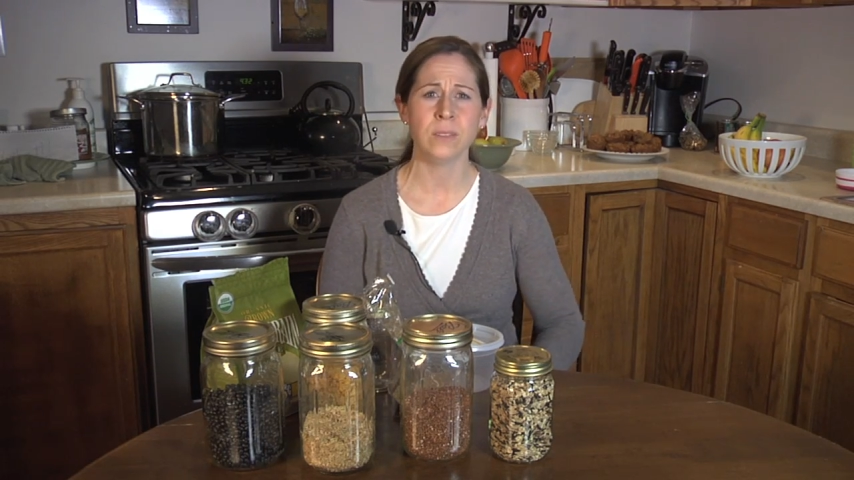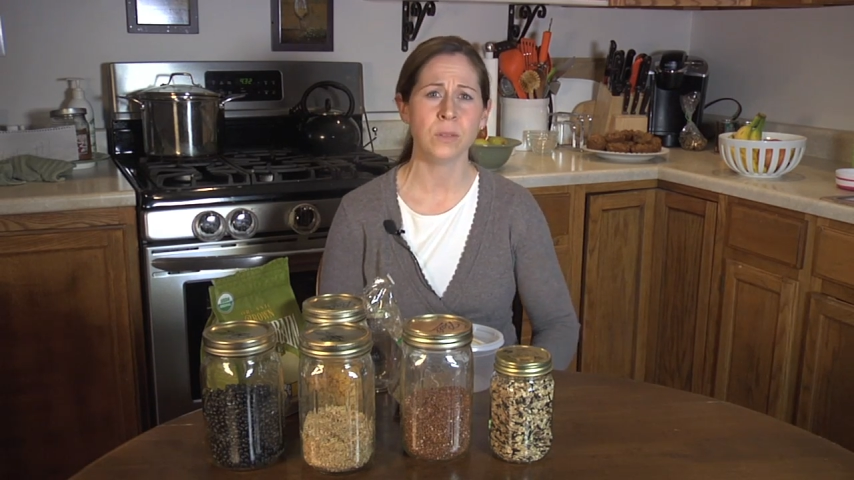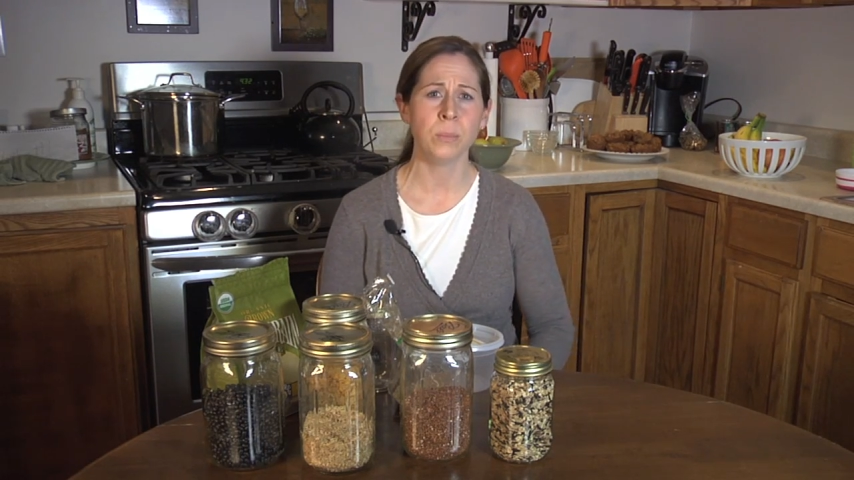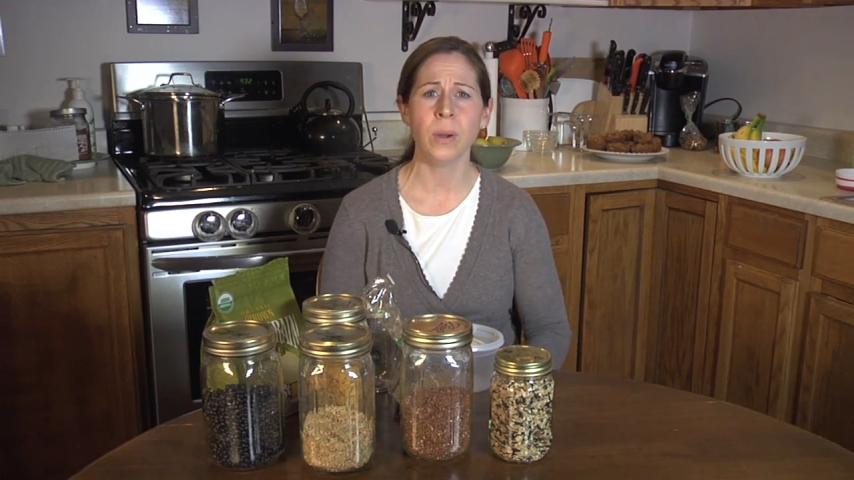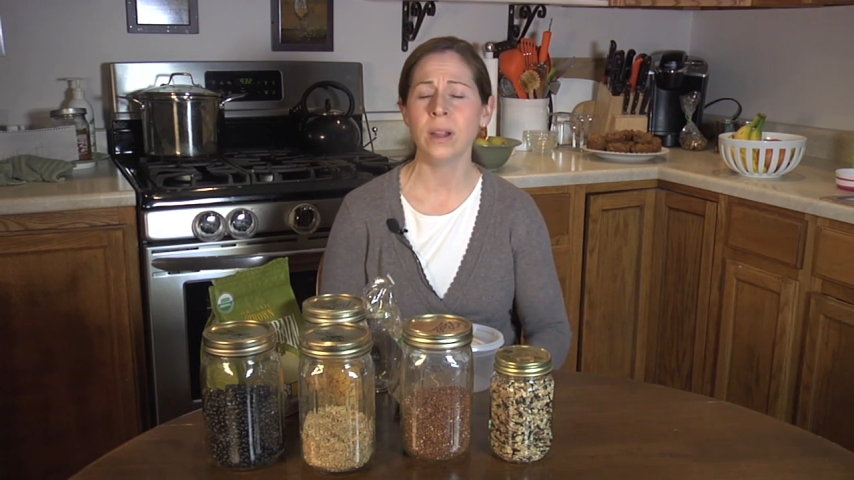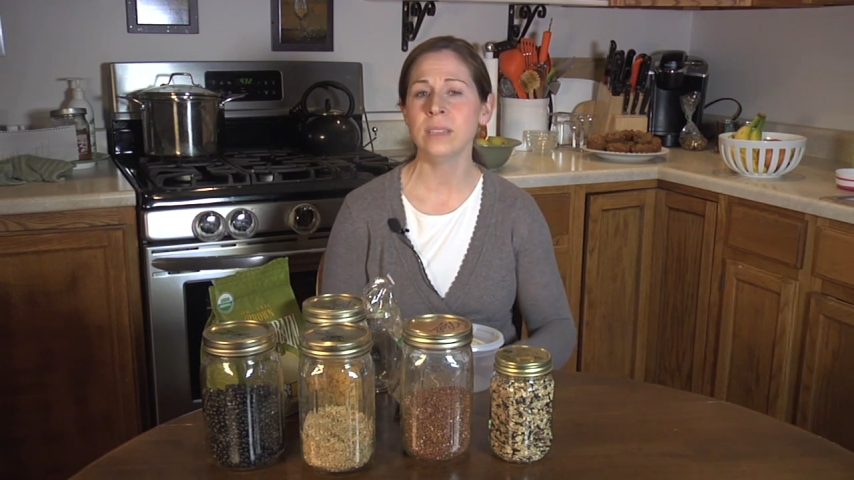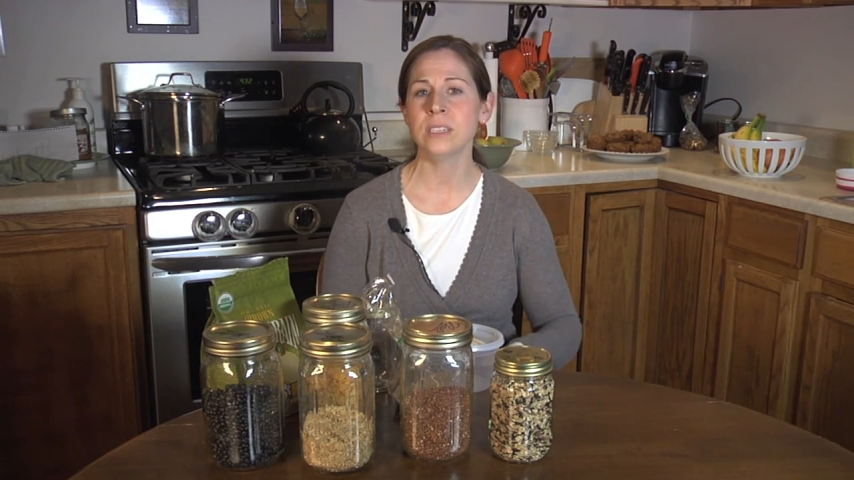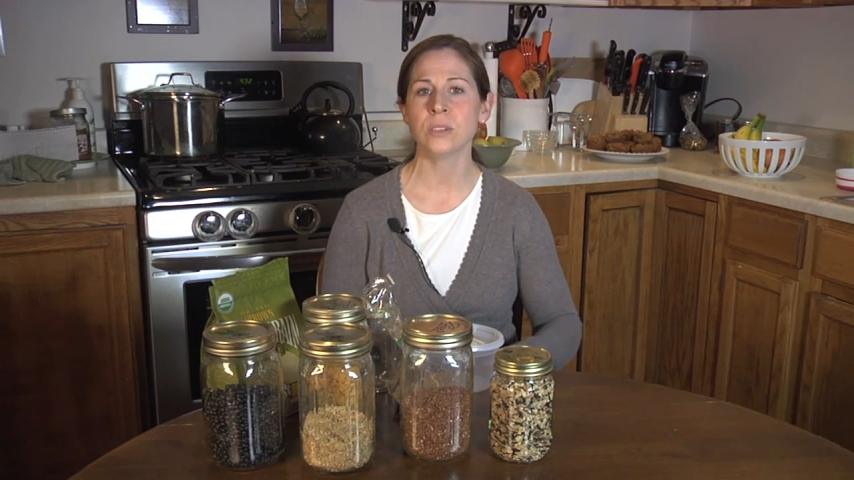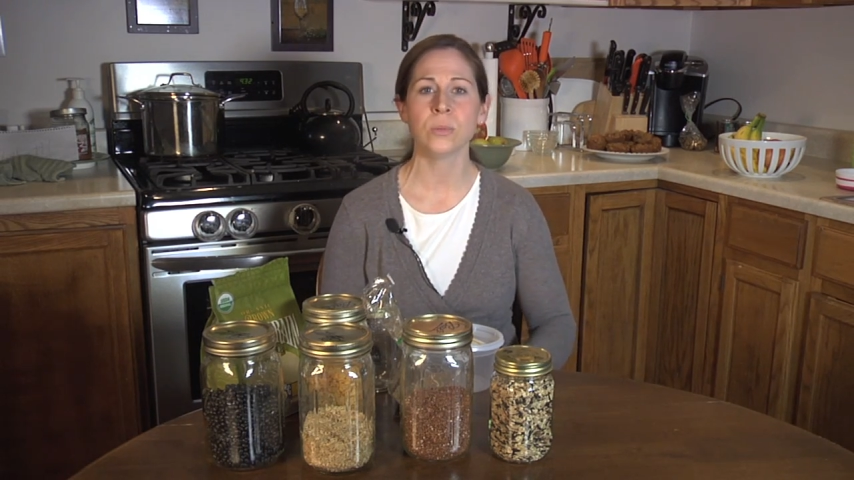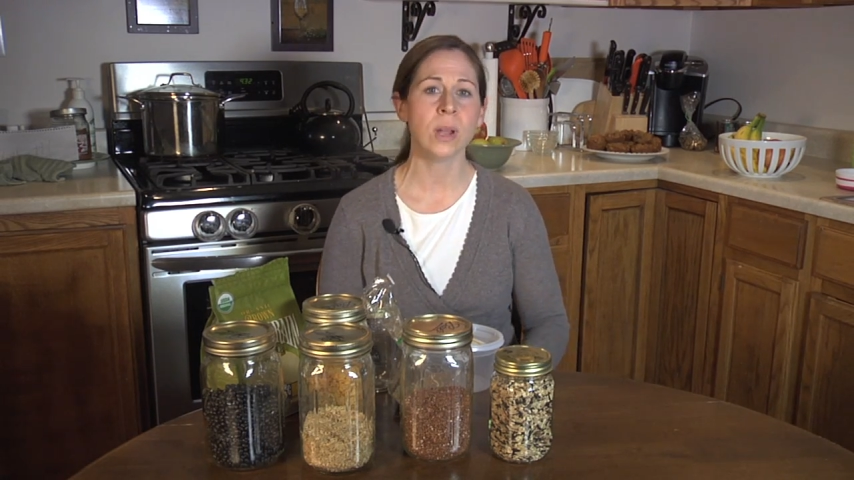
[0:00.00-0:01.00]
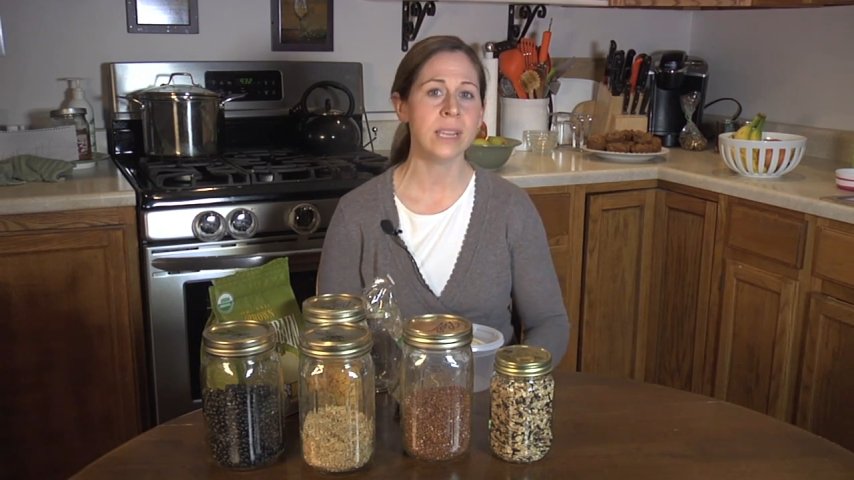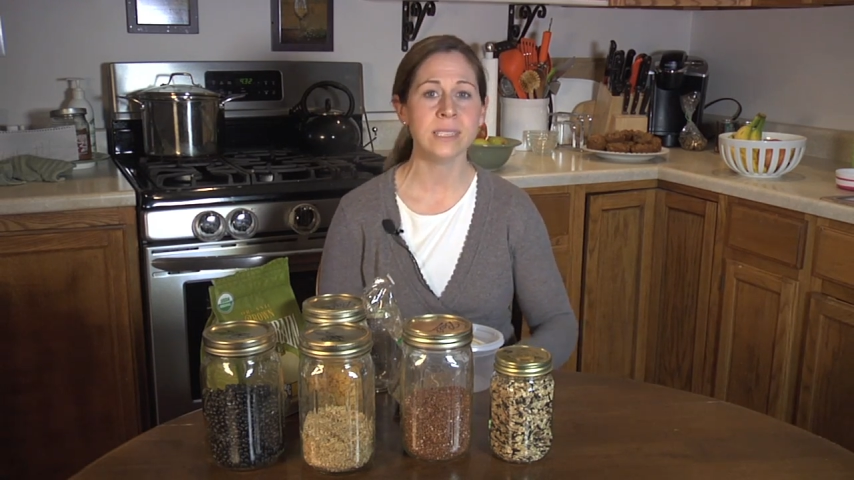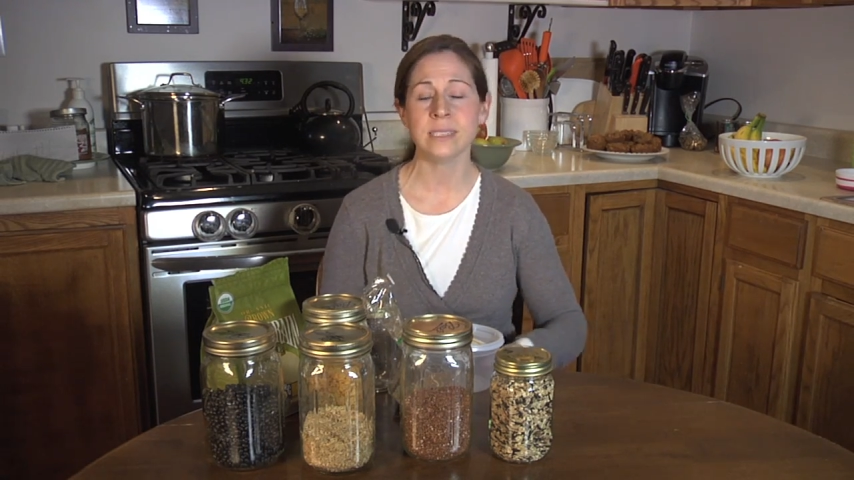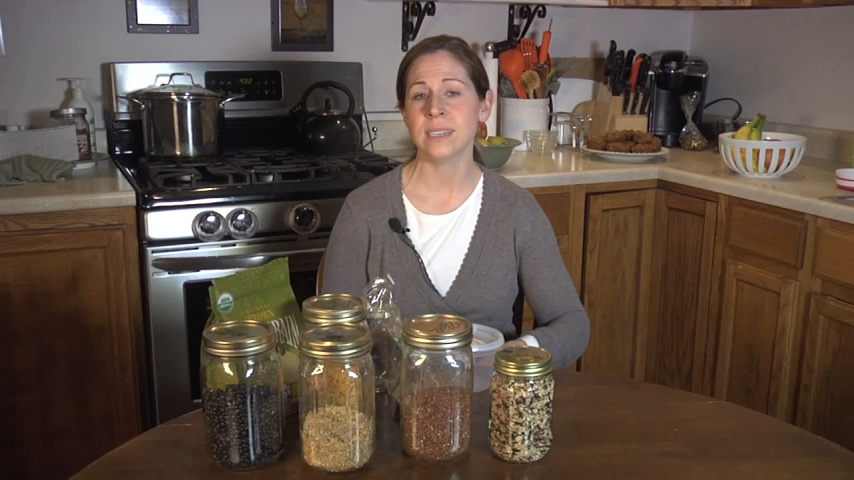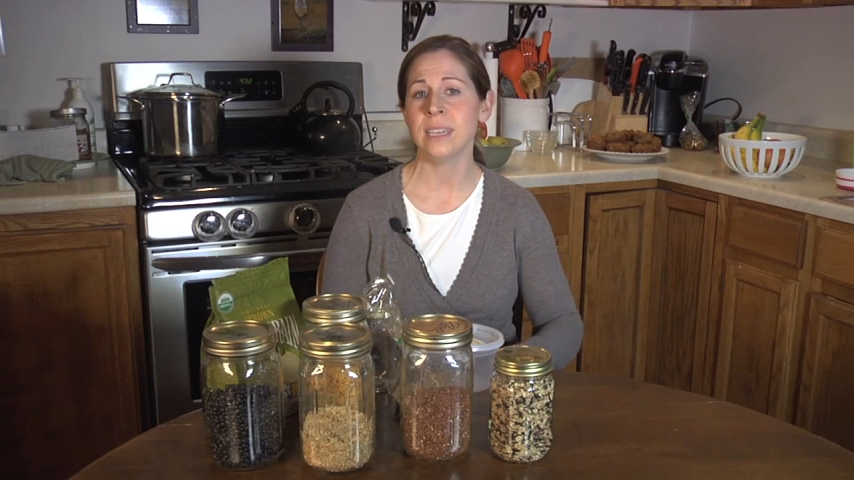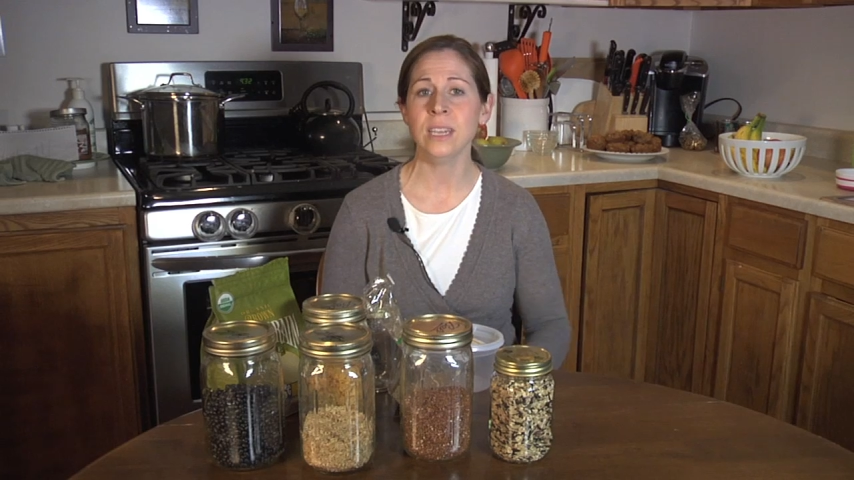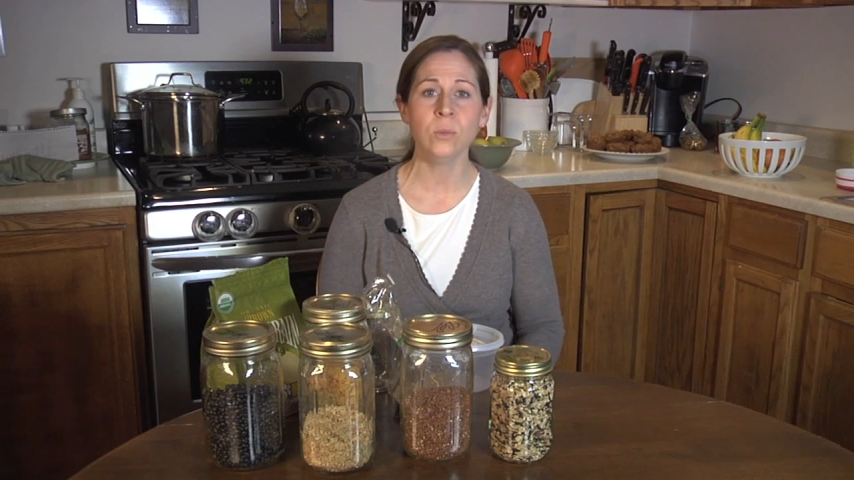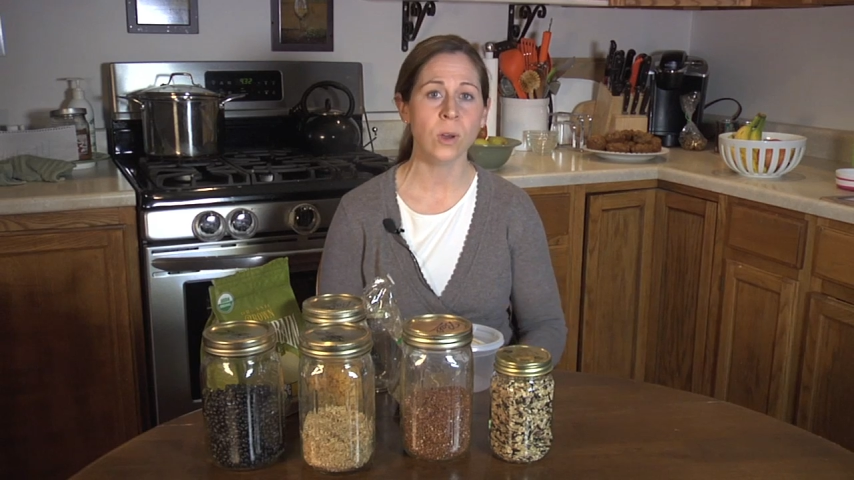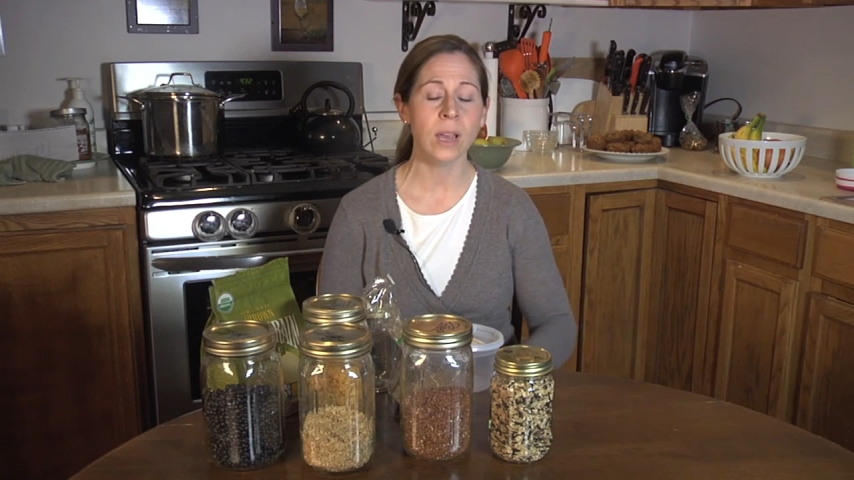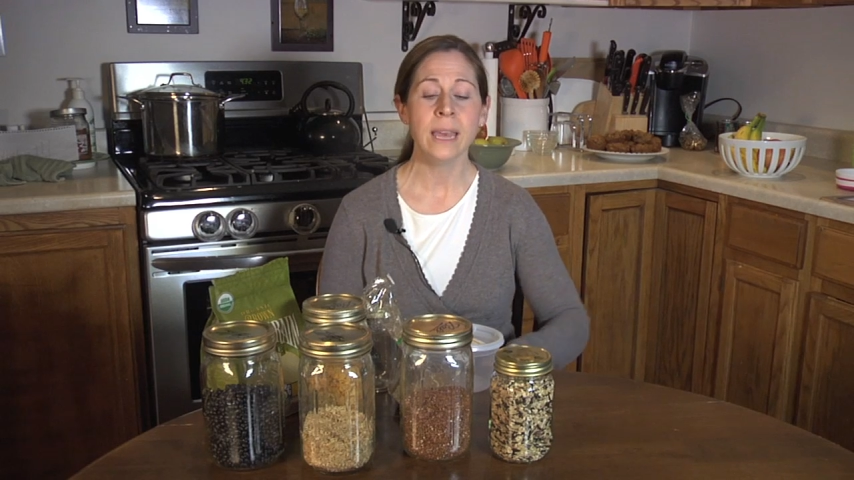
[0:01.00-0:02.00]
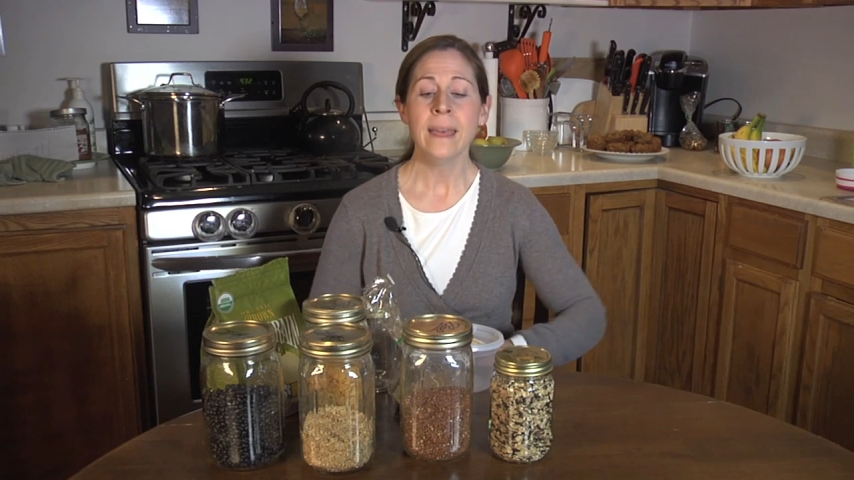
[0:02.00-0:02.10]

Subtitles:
from barley to rice to quinoa,